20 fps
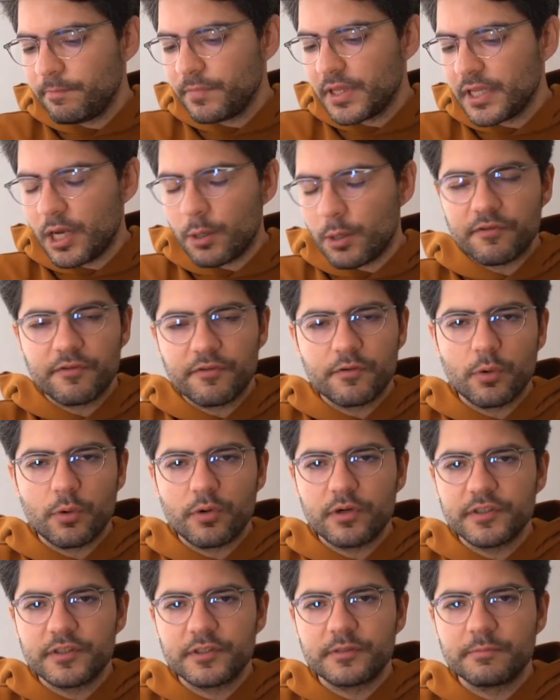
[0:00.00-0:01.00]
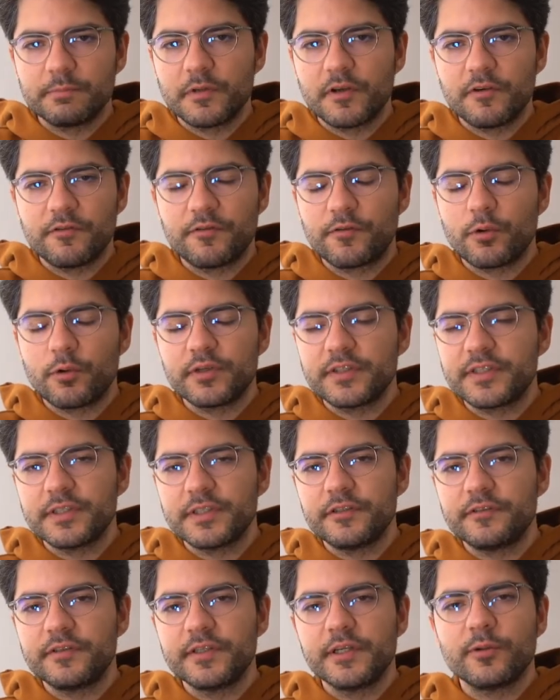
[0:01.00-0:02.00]
Now, of course, of course, in
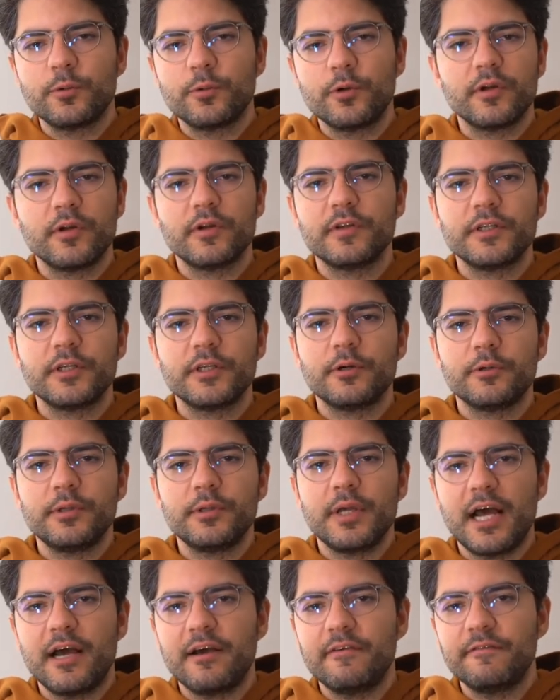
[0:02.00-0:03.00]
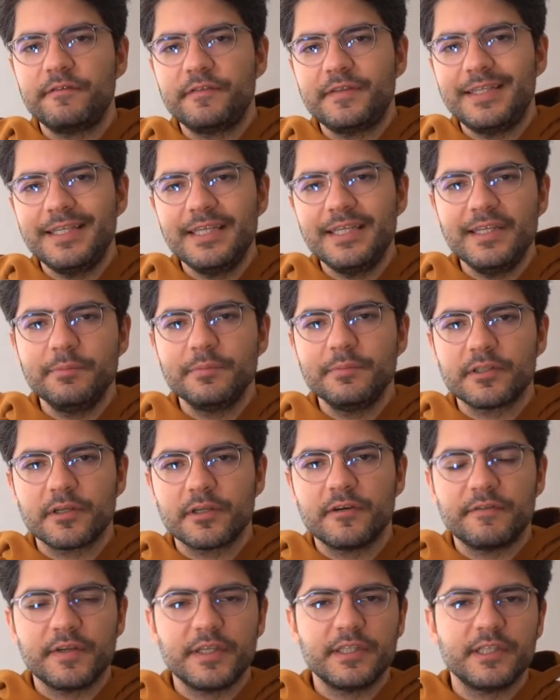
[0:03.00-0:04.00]
the real world, you know, you have teams
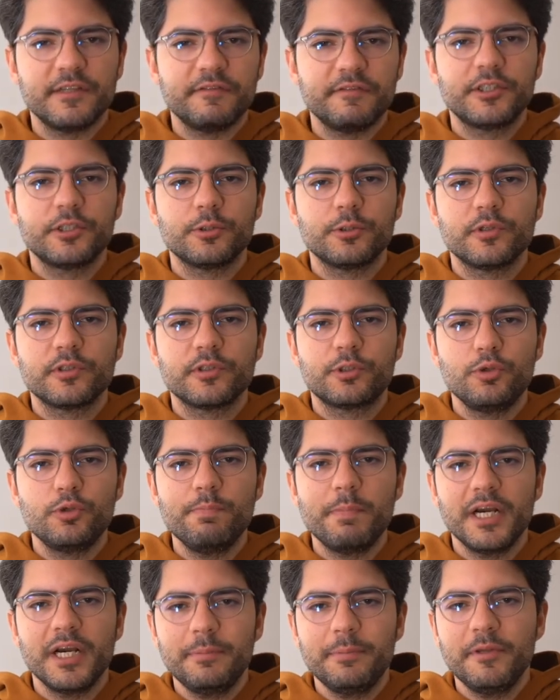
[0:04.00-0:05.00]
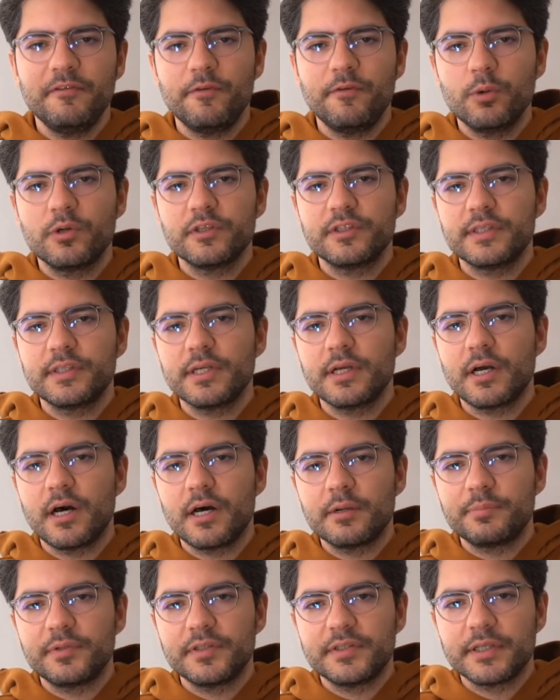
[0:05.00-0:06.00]
of individuals who might be focusing
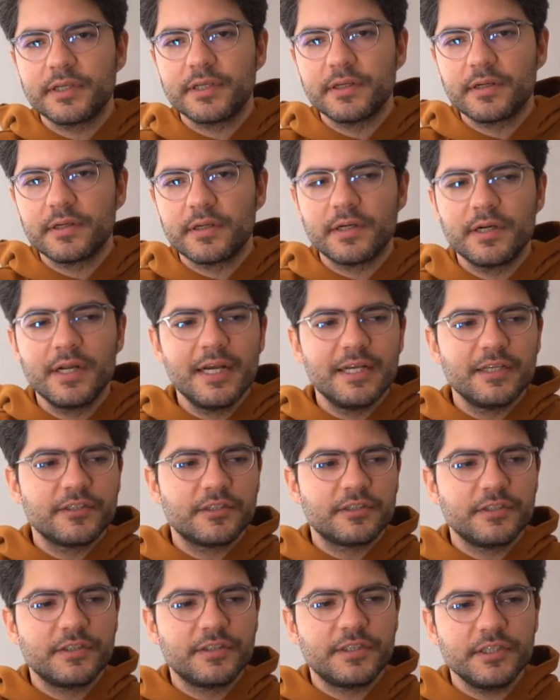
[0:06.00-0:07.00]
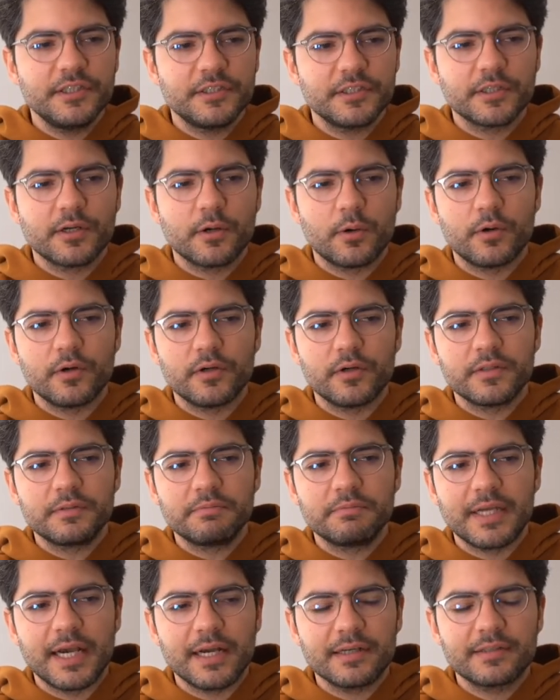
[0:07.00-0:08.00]
on particular strategic or
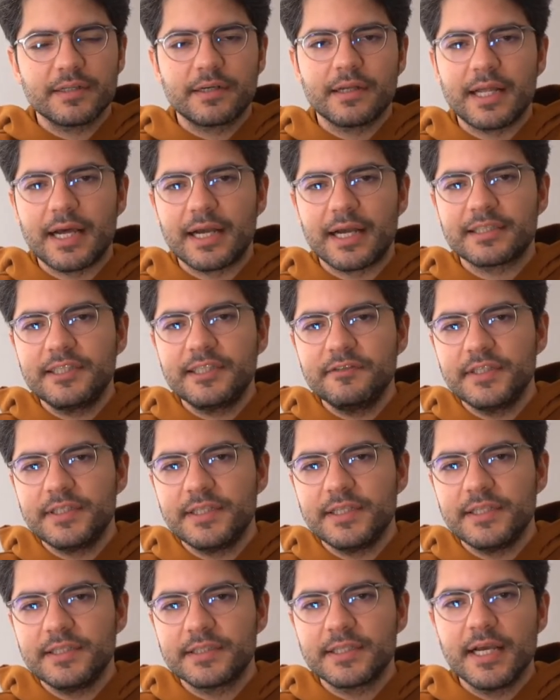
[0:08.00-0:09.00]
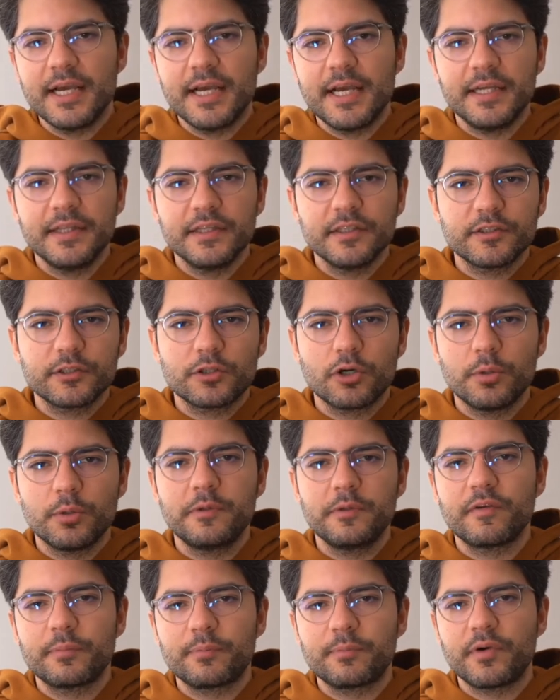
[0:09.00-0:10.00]
tactical activities in the scope
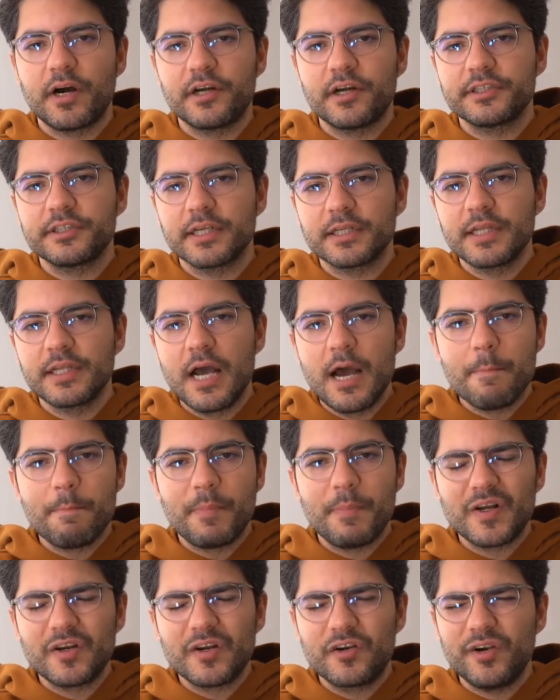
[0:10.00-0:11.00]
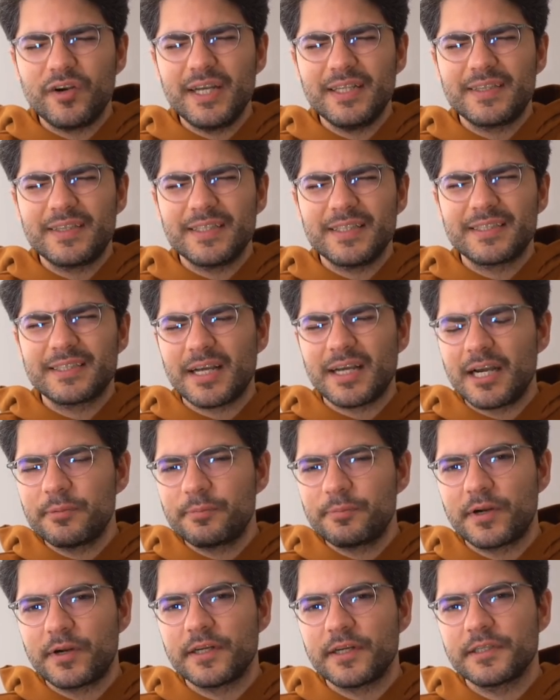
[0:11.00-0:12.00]
of a project, but a great design
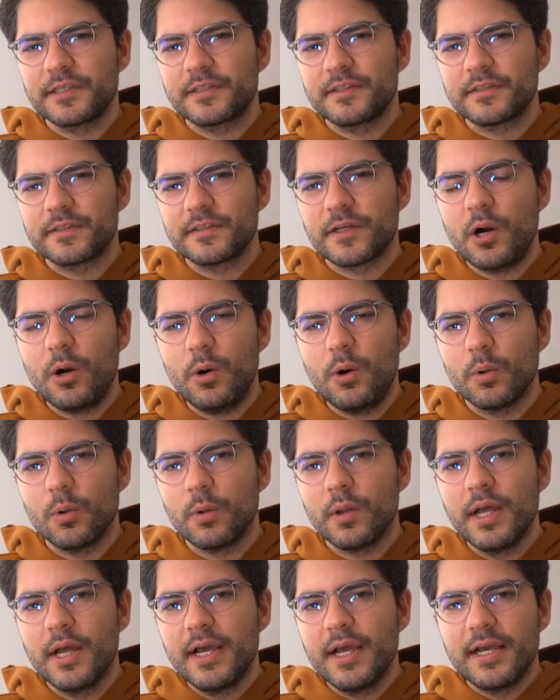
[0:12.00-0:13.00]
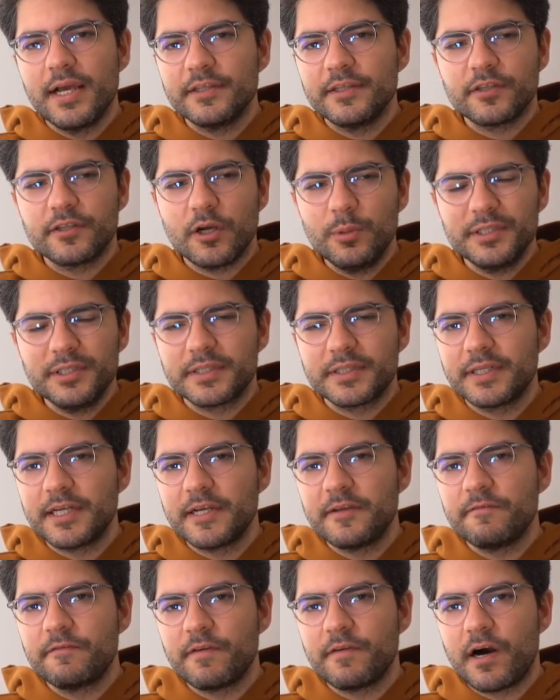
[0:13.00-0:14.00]
project as a whole it's always going to
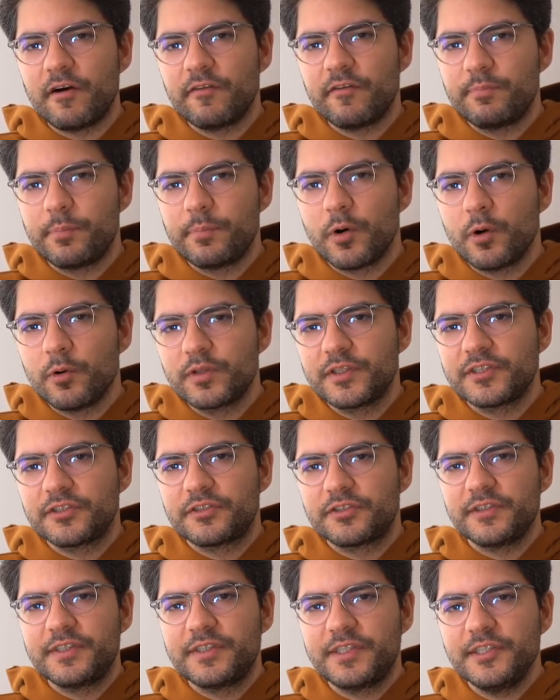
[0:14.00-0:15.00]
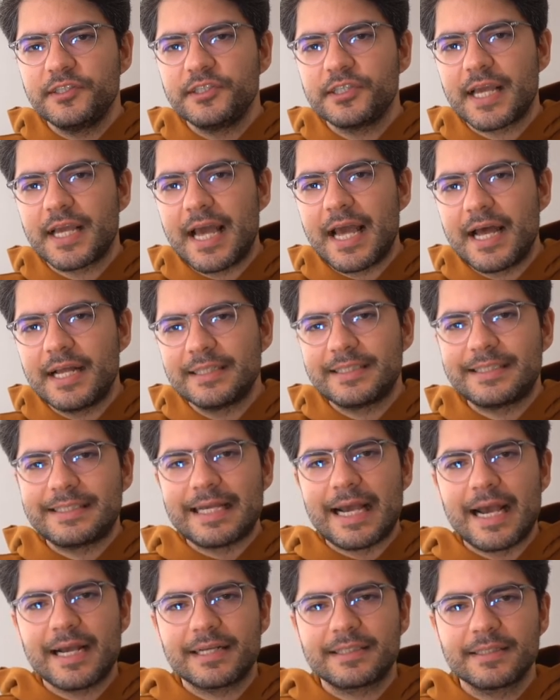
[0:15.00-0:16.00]
involve both strategic and
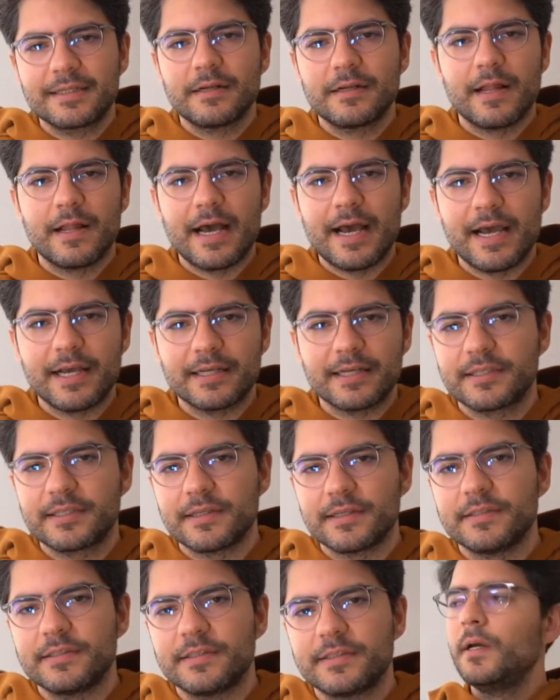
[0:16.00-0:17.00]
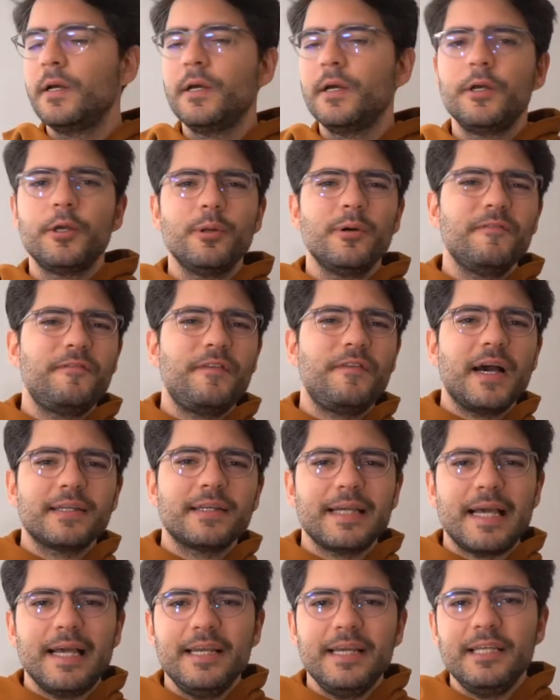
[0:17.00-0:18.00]
tactical excellence. You know, in fact,
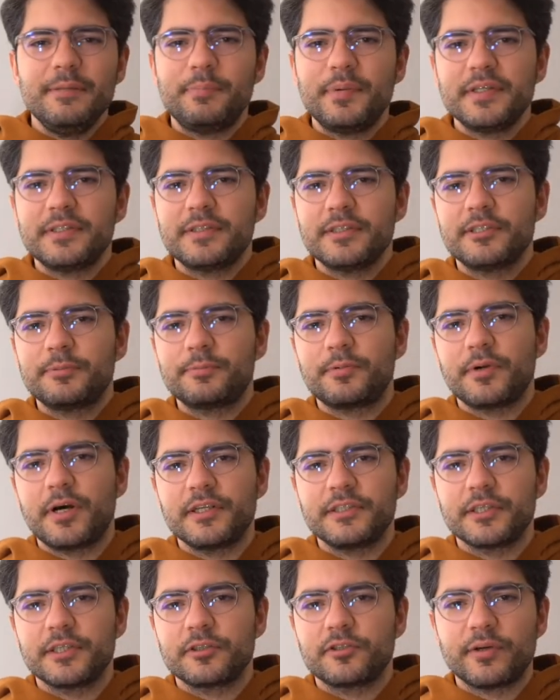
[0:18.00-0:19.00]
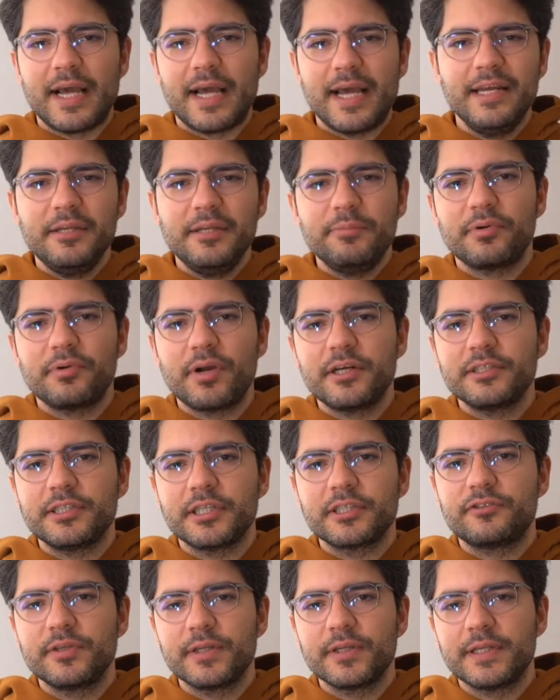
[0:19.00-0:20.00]
any business project or any
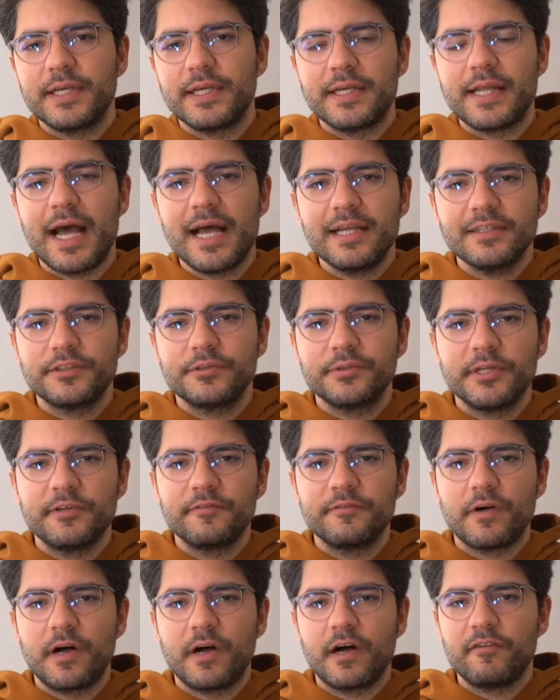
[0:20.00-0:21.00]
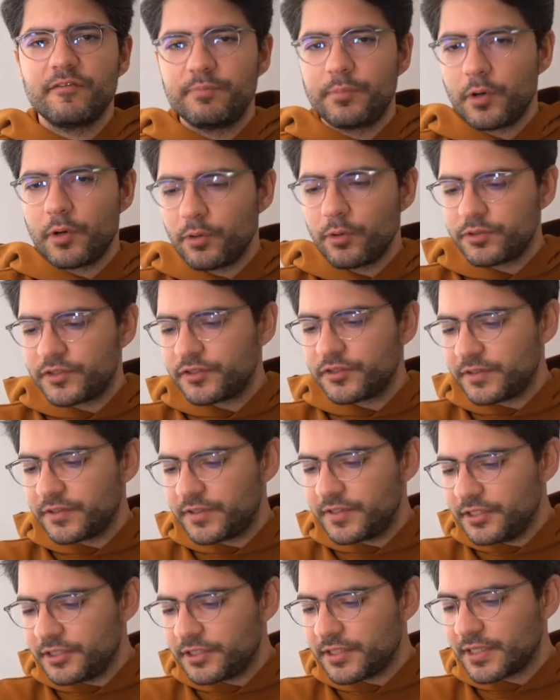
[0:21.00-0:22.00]
project really, it has to involve both
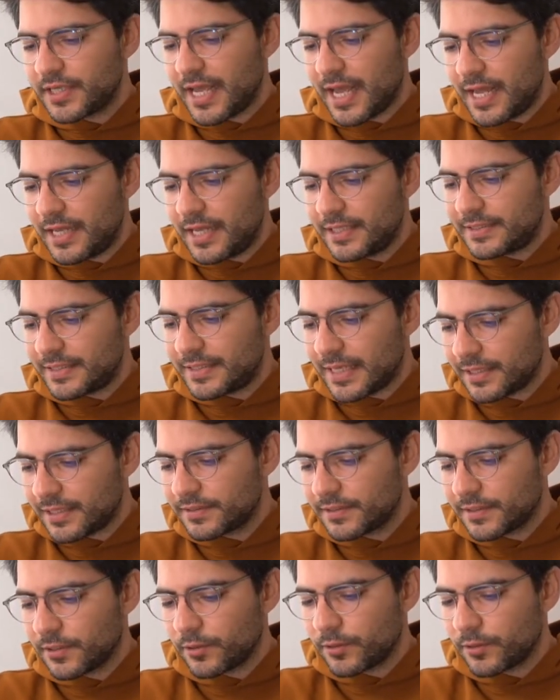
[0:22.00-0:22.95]
strategic and tactical